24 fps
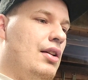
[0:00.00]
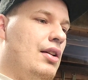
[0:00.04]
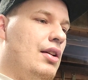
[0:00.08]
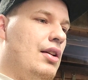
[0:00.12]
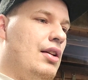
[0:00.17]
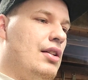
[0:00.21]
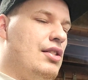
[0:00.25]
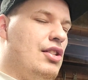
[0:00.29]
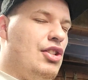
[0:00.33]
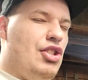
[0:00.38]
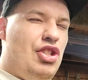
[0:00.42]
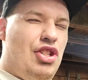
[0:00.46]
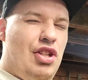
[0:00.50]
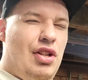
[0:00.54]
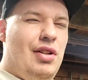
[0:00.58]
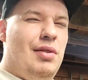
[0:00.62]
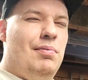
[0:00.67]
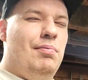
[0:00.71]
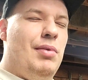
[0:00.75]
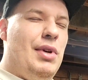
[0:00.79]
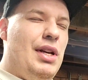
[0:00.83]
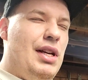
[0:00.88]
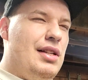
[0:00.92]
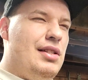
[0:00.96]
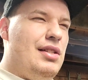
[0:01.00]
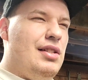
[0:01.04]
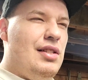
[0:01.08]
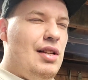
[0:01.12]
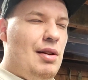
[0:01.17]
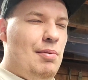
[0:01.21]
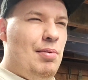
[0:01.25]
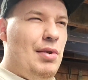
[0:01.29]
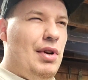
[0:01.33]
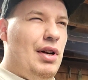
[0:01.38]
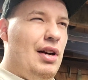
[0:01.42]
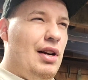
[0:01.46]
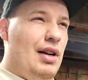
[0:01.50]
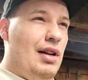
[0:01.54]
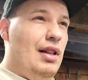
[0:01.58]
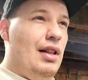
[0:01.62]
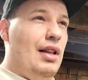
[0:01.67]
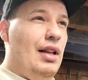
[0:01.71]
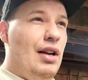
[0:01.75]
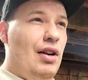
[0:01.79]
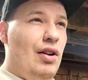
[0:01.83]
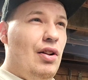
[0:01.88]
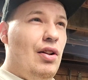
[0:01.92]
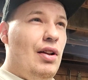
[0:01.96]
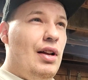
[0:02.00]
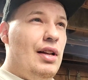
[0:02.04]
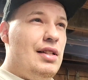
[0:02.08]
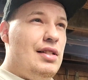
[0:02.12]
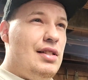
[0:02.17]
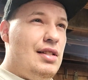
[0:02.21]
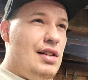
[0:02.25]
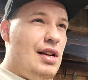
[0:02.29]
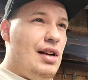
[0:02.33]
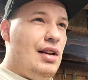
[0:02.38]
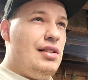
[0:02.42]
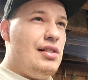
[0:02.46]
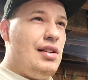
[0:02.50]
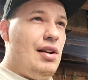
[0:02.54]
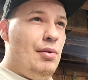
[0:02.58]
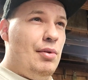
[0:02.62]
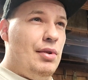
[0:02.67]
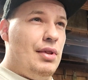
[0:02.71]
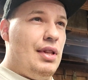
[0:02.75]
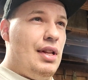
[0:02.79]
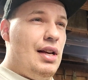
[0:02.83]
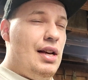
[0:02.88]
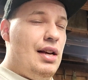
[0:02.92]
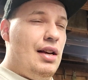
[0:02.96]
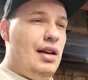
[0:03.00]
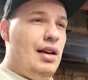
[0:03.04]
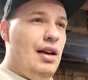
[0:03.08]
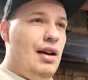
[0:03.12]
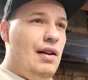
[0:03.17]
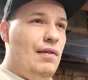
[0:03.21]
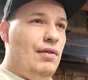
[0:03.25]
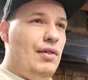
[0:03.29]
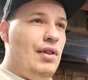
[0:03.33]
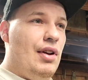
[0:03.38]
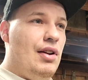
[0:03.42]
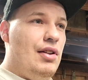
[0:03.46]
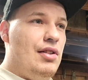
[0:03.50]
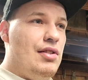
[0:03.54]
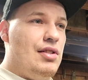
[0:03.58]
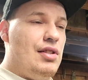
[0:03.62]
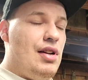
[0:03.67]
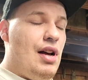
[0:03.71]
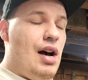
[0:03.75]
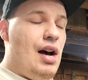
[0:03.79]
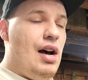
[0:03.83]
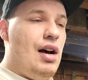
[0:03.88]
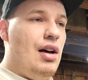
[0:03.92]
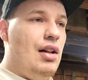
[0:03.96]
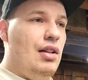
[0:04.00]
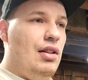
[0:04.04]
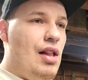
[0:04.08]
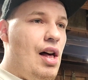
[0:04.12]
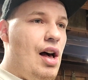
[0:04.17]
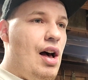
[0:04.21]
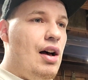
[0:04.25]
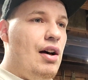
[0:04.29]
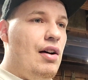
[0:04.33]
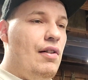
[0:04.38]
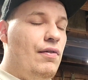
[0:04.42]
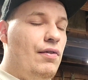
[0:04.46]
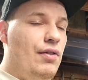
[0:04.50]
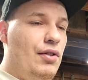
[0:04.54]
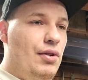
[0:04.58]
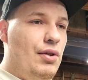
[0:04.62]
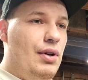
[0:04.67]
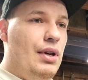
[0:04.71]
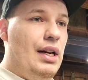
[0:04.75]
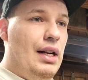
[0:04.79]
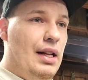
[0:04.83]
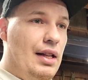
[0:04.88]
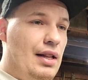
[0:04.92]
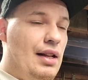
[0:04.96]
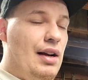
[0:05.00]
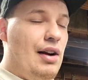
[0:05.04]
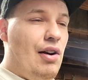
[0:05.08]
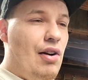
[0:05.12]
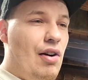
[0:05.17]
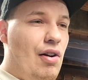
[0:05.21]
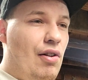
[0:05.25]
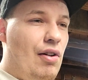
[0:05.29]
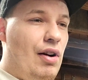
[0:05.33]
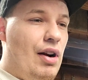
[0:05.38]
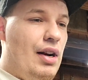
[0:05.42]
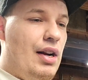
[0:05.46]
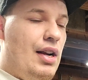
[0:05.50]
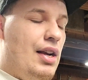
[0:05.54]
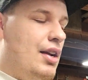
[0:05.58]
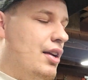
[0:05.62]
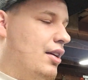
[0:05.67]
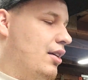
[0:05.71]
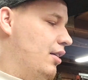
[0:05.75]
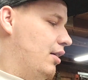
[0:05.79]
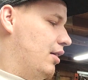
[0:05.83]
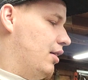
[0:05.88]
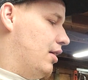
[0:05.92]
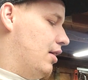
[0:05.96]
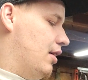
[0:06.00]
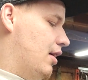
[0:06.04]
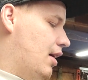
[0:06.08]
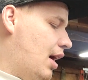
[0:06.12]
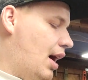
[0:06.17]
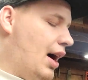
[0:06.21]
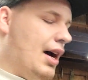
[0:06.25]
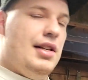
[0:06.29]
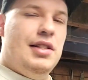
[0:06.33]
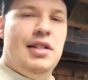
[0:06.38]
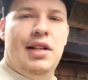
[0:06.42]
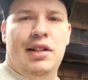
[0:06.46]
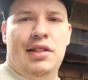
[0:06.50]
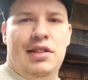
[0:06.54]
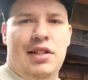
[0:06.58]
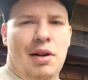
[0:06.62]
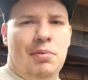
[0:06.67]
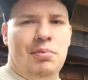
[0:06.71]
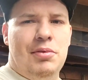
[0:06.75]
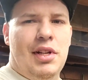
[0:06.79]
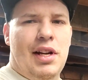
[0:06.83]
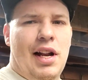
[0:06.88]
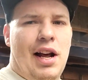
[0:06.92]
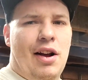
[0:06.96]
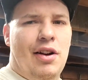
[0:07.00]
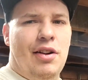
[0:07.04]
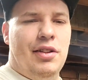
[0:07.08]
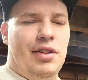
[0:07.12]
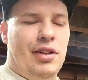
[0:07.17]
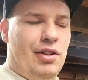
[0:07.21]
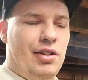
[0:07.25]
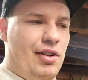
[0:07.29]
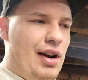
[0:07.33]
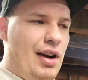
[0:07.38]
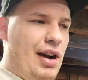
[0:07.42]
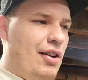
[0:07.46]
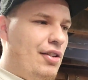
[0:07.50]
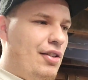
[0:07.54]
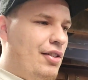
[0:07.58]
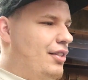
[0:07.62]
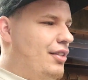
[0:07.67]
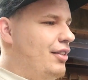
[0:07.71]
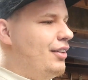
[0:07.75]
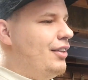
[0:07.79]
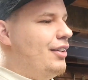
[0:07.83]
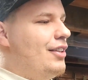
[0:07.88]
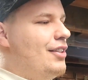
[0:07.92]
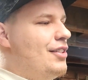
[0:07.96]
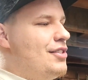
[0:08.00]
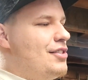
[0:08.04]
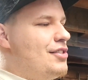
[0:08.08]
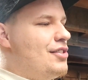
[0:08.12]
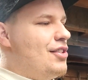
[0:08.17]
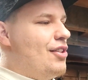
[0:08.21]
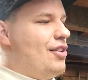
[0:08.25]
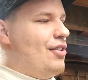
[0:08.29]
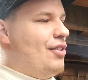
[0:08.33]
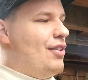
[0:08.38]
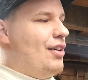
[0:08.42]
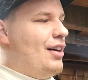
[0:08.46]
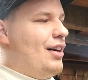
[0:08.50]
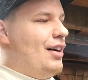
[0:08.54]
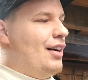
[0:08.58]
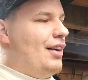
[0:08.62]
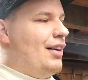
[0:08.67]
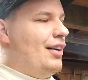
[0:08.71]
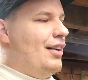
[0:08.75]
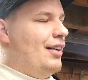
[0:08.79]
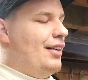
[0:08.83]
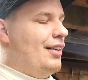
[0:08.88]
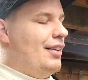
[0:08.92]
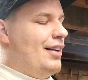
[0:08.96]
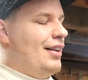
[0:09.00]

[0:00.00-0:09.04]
because it should be slipping a little at 6, I would think, if there's not a lot of fluid in there already. Isaac dumped it out on the ground, so